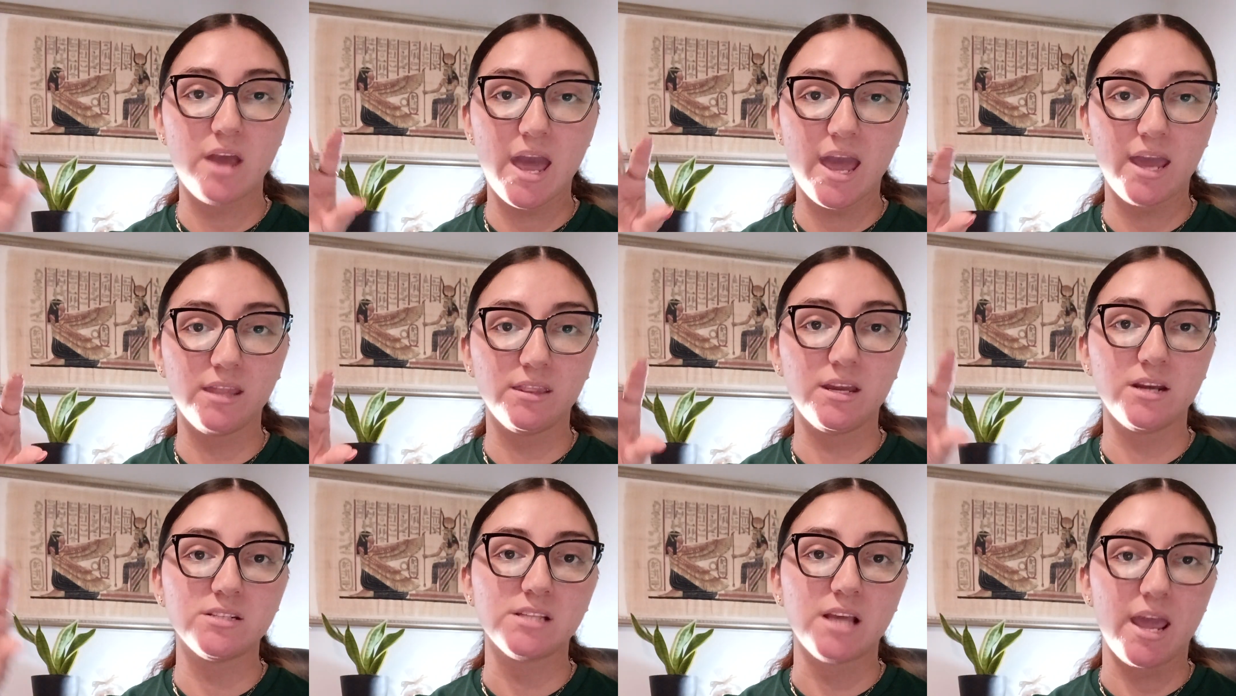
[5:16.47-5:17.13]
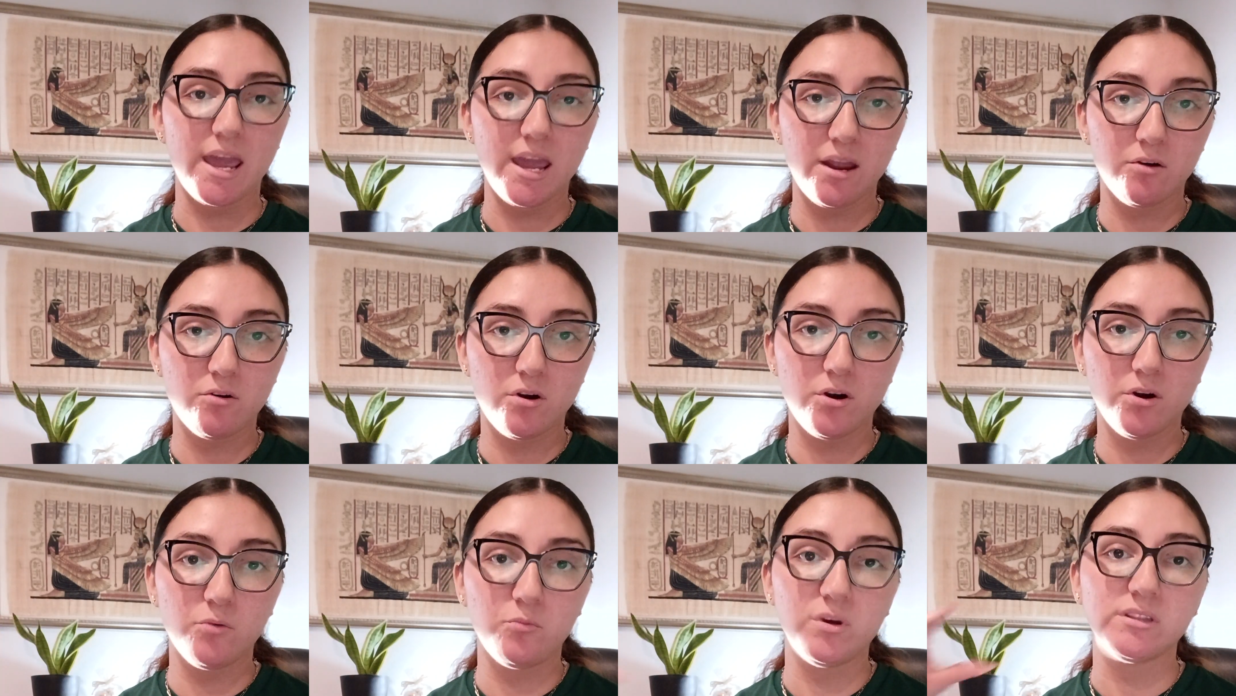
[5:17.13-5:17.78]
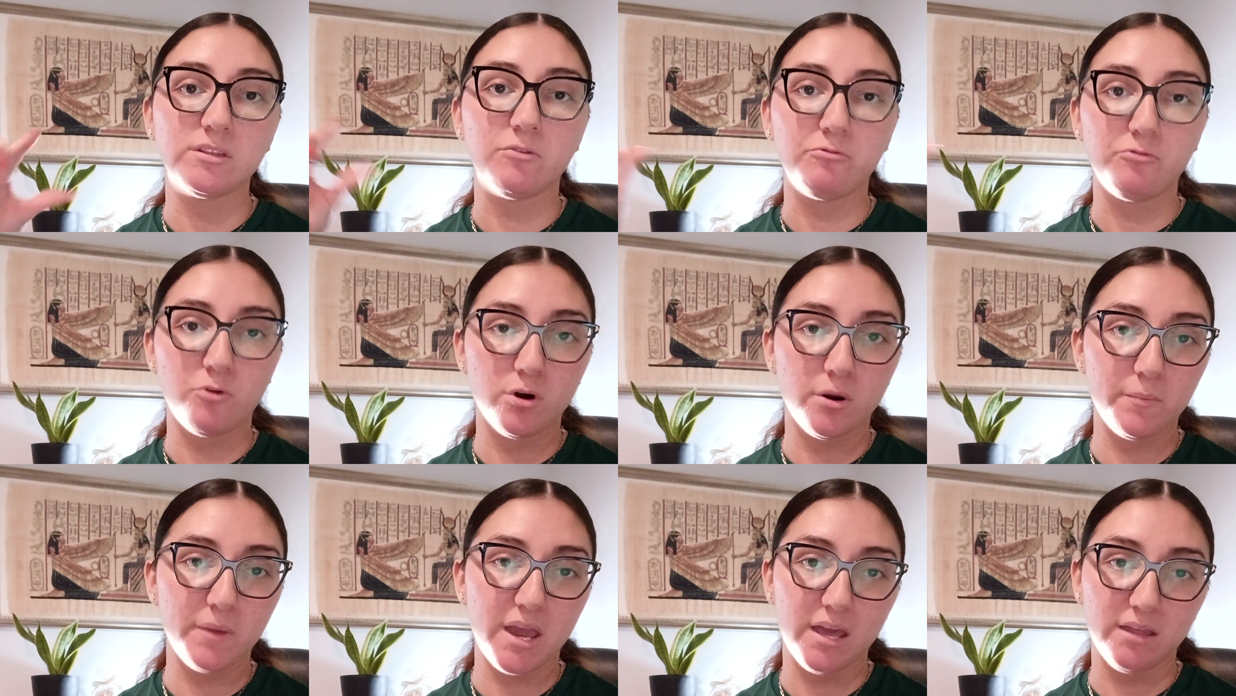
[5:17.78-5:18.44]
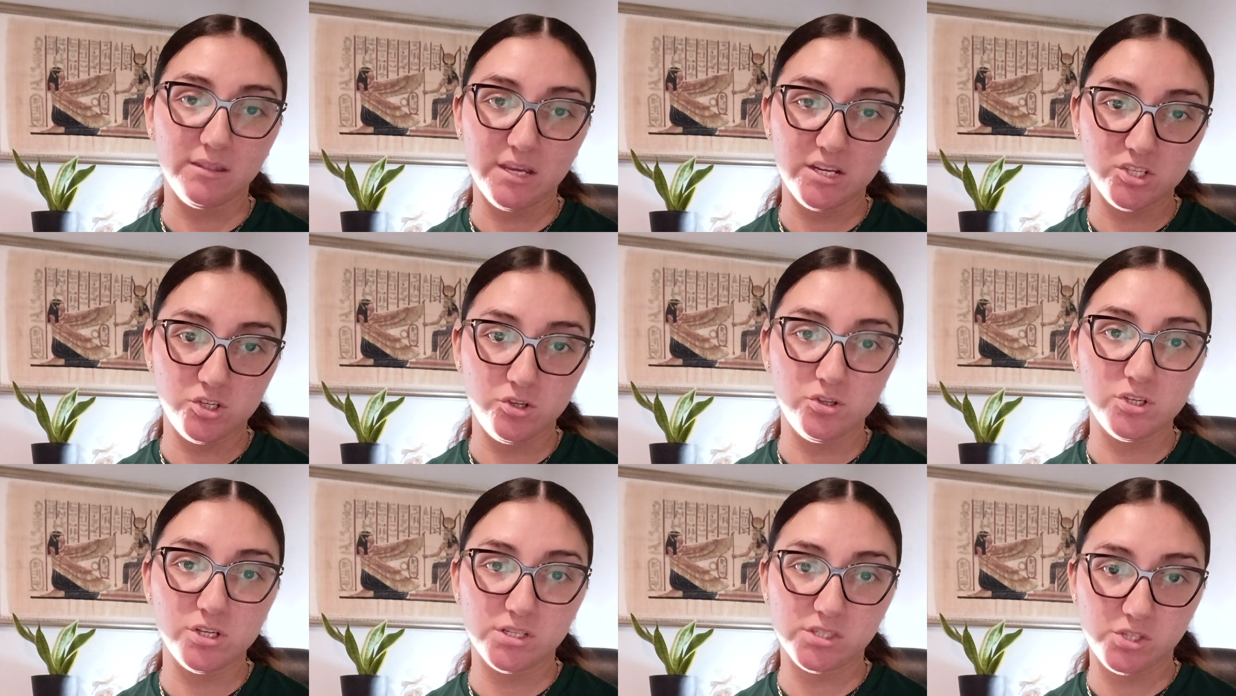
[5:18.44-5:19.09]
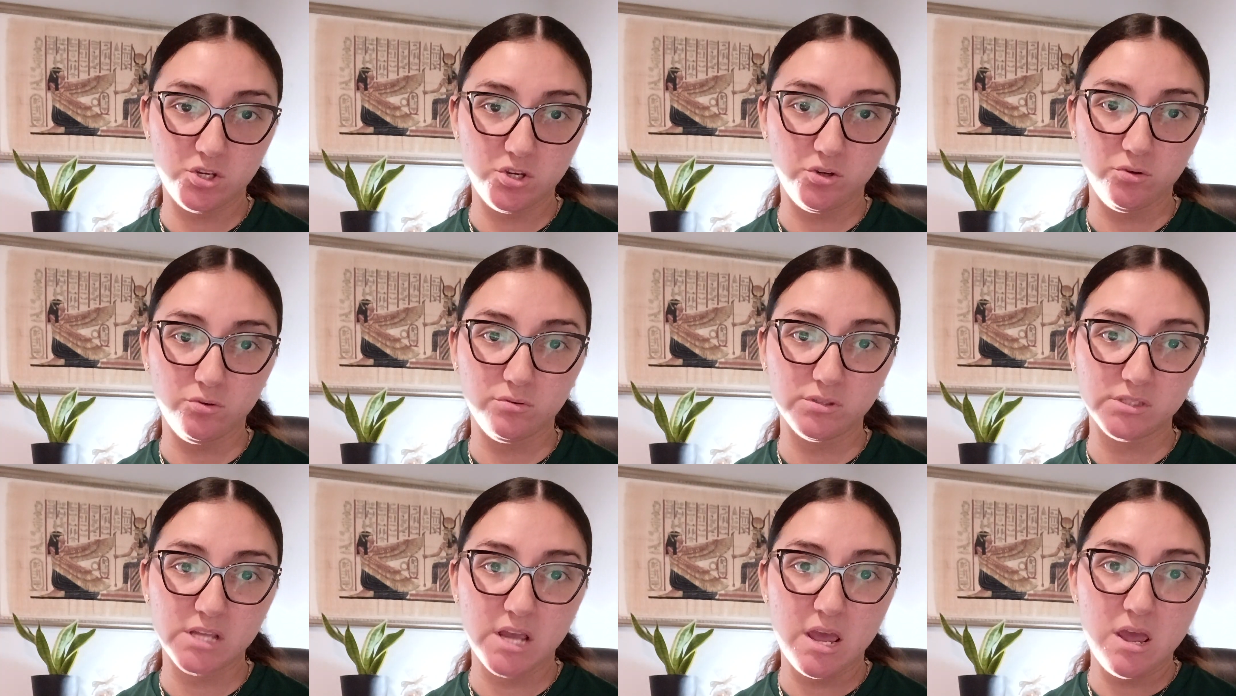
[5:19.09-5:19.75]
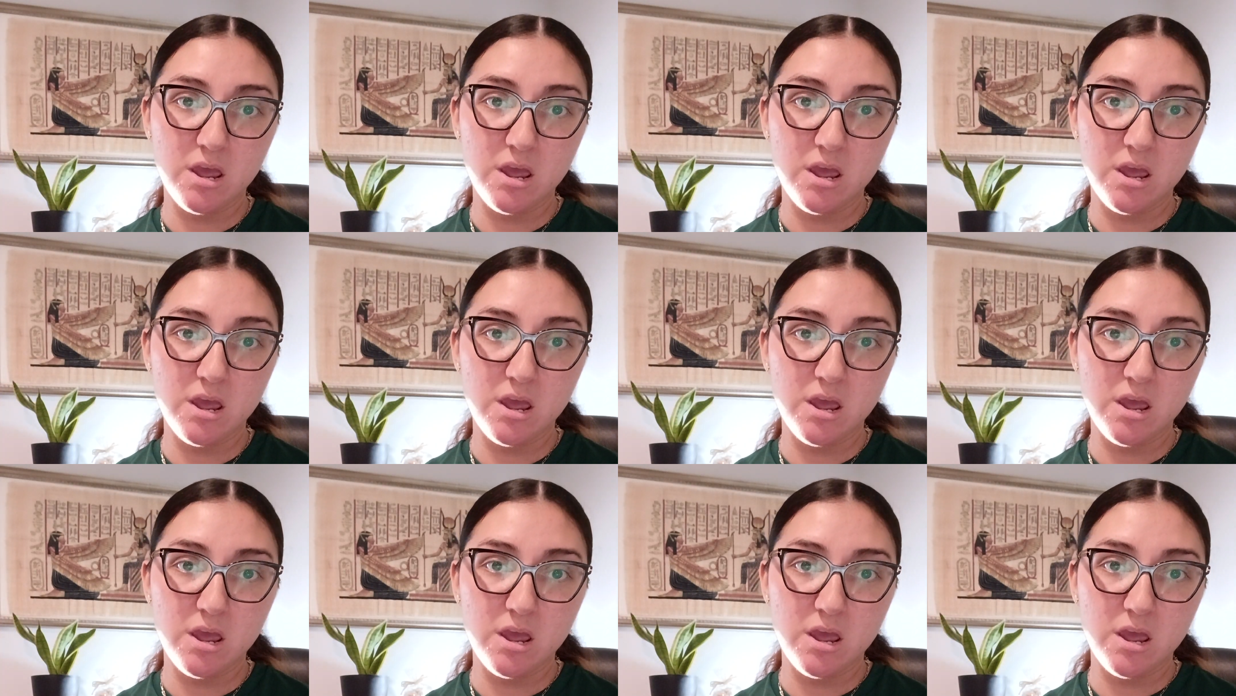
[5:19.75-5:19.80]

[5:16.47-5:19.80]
hey, there's an error with the format that you just used,